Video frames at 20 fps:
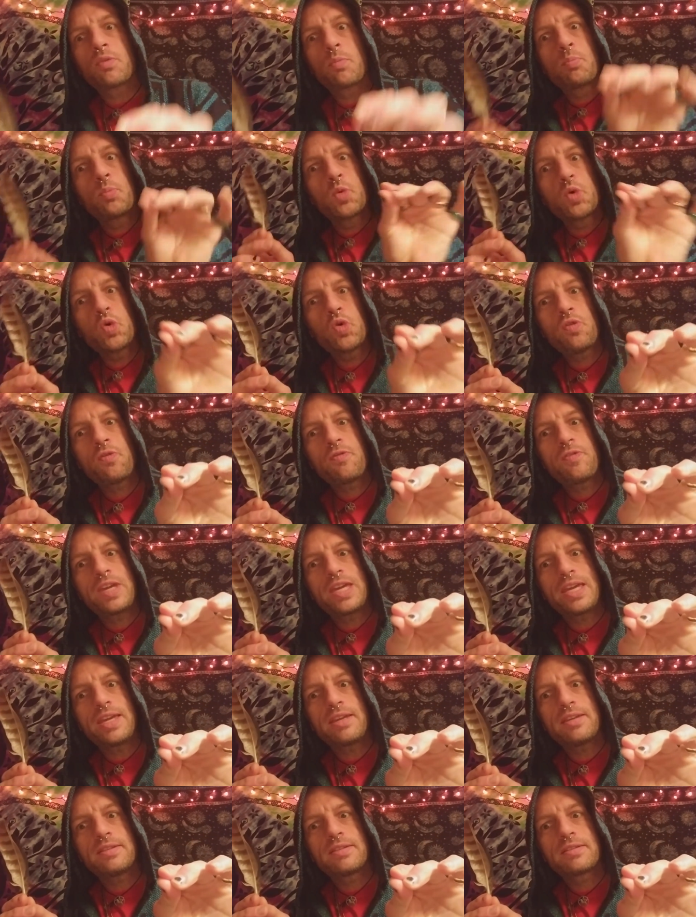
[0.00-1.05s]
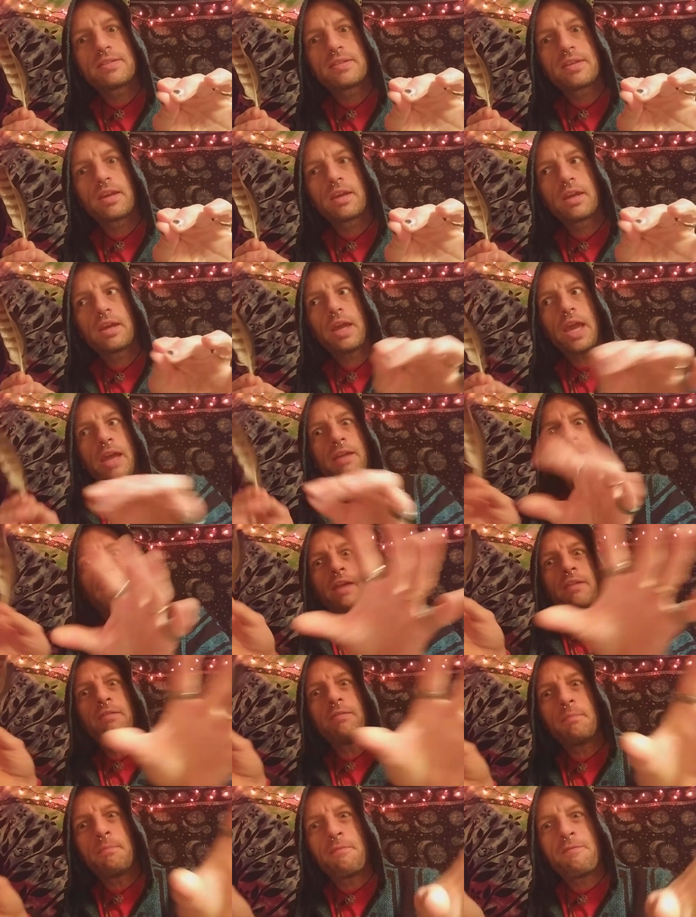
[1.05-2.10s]
Movies
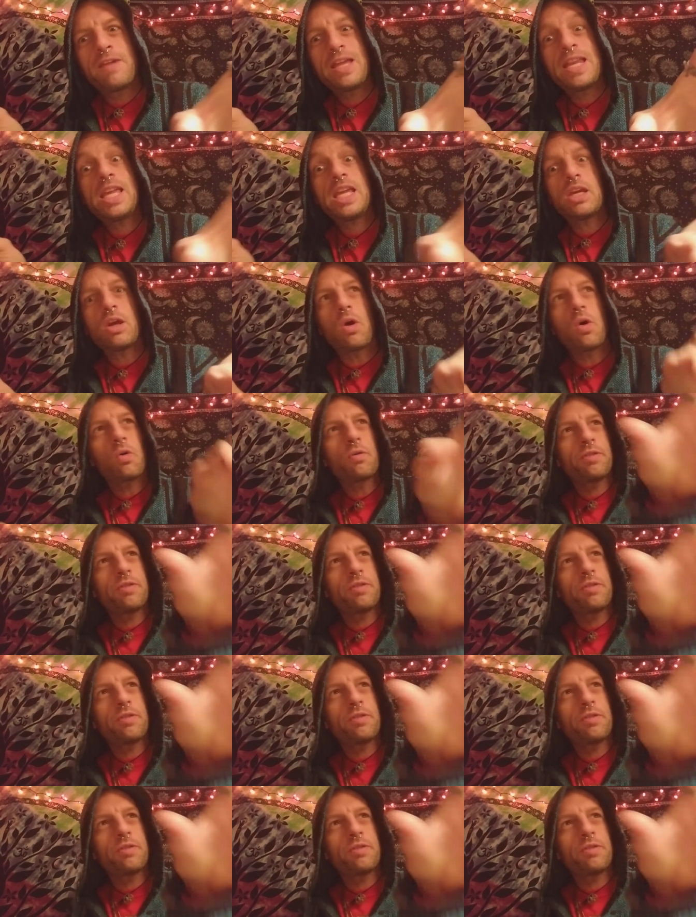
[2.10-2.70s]
and video,